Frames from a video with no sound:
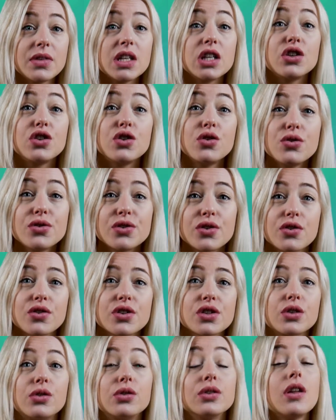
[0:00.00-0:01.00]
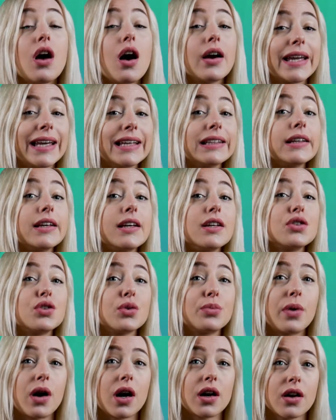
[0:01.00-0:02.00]
users could log in into
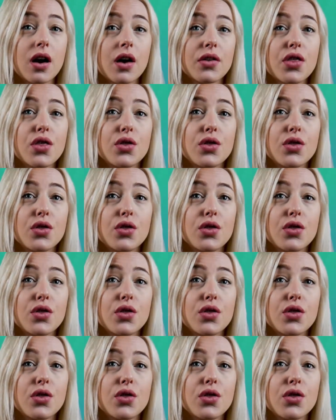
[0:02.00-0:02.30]
Pardot